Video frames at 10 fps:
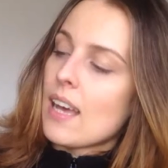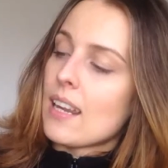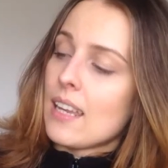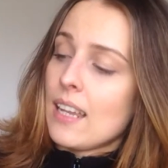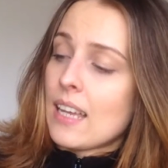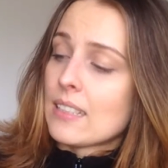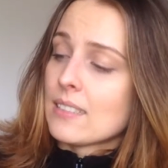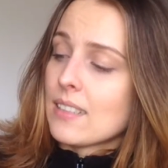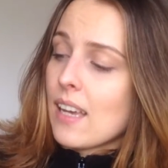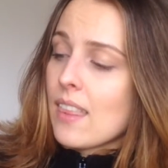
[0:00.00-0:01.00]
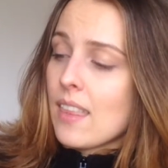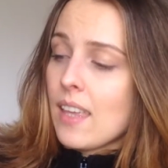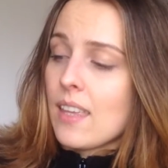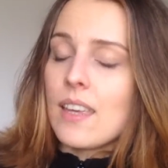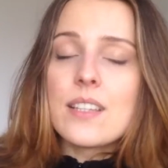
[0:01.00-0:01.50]
Arelan, I
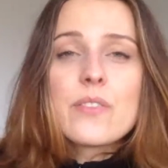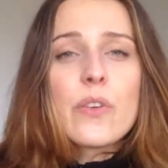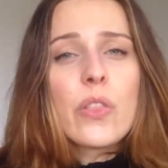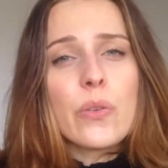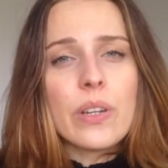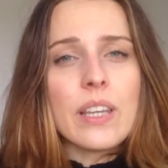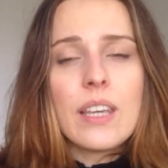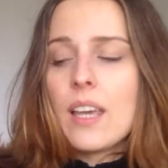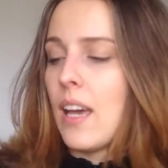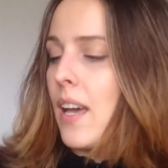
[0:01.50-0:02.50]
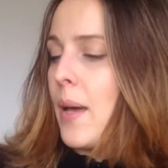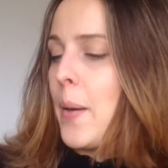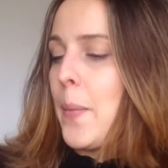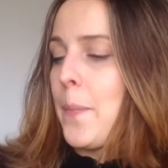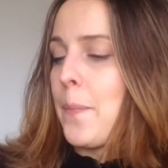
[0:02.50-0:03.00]
think. It's for three
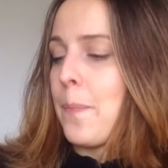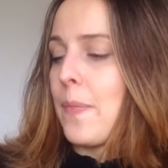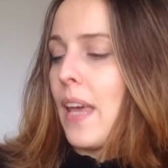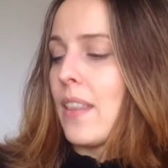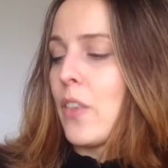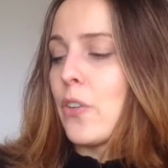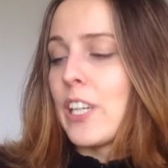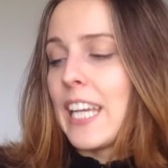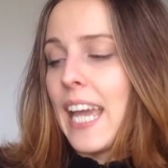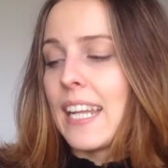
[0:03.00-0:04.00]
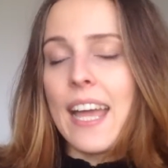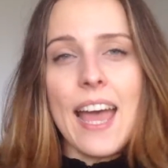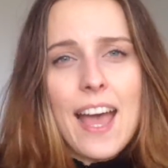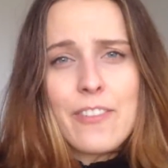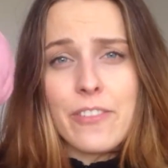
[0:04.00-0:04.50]
um, and three and a
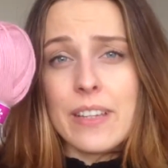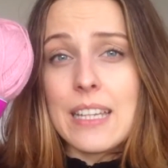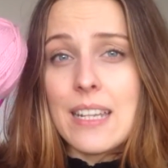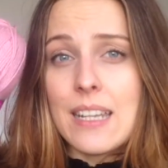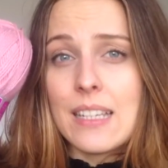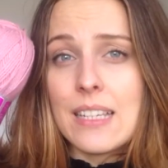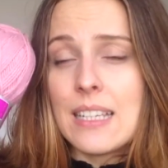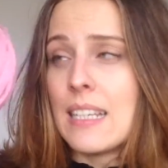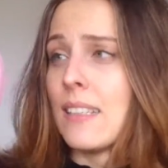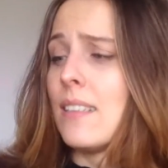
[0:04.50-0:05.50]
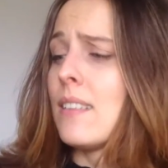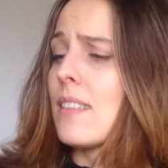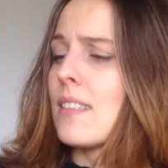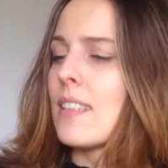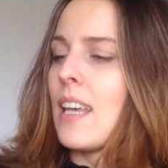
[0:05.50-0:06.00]
half
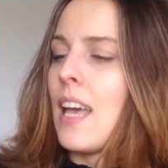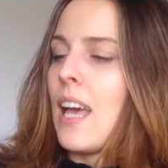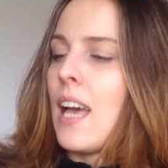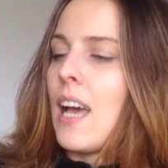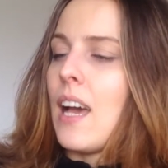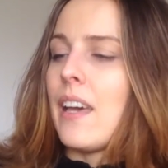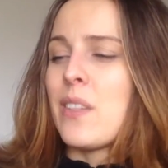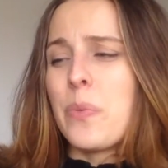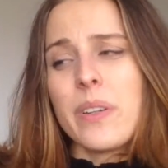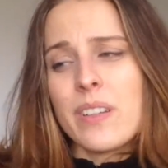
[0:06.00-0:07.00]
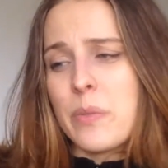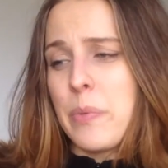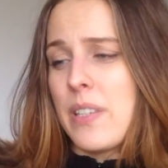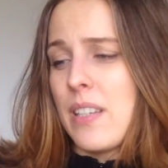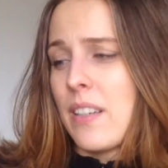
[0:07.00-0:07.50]
needles. It's 100%
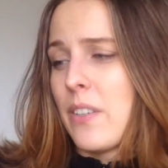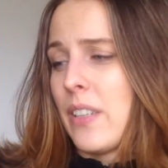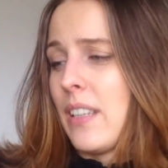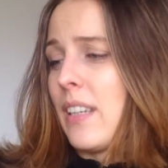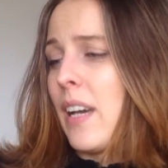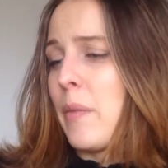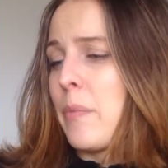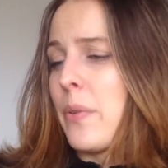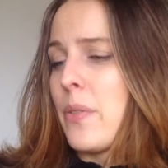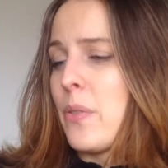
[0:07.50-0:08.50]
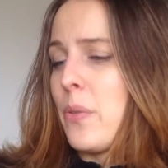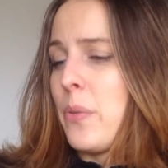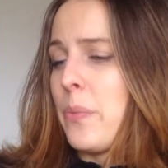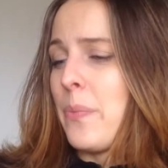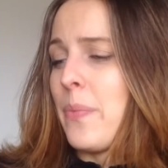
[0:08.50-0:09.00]
acrylic, I
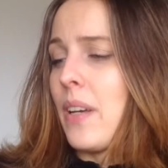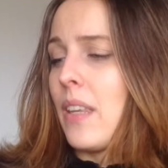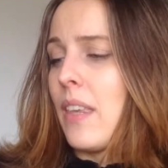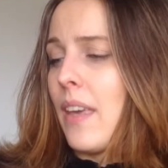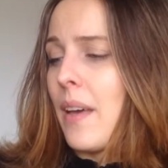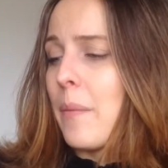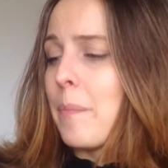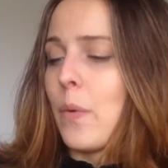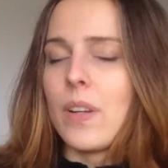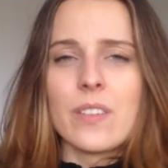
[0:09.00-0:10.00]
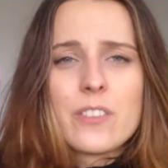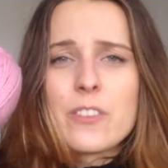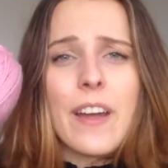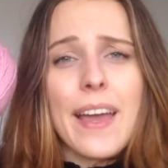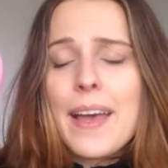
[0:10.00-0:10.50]
presume. Yep, 100
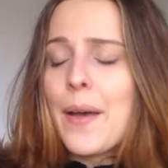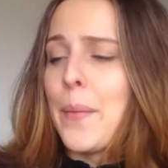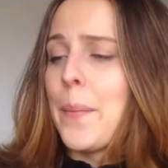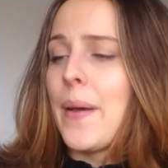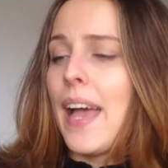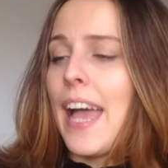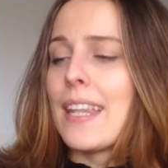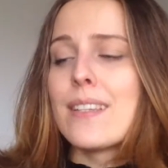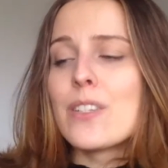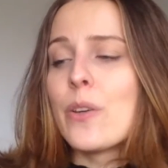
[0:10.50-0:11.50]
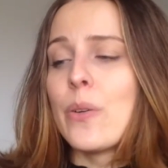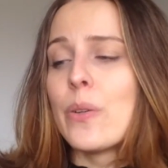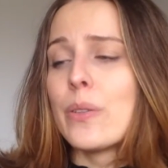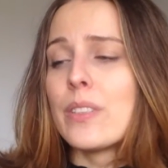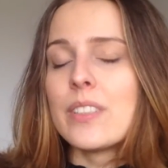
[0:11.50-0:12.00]
gram. And it's
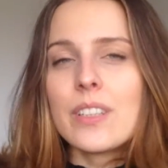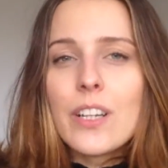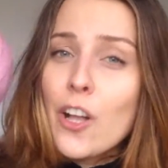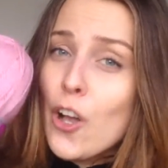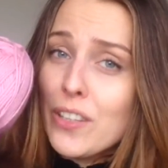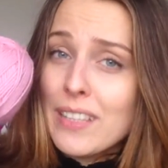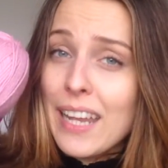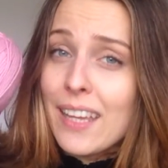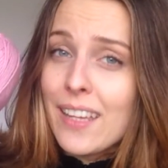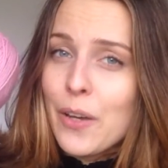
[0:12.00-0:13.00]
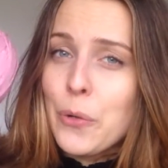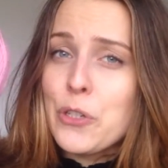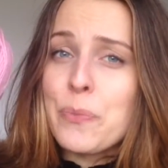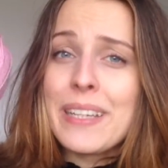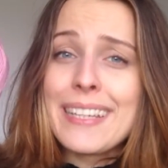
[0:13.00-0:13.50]
called kotek,
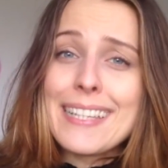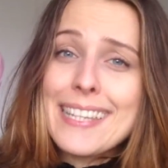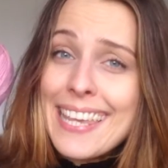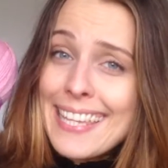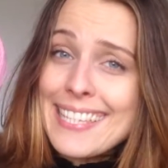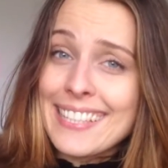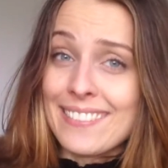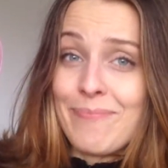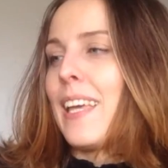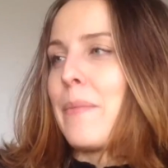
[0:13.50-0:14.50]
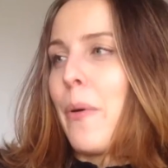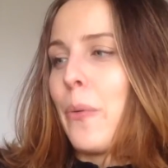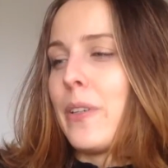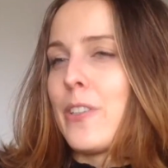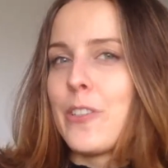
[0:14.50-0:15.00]
which means kitten in
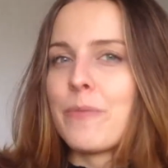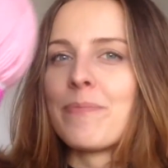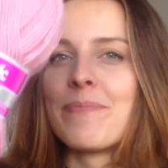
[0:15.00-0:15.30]
Polish.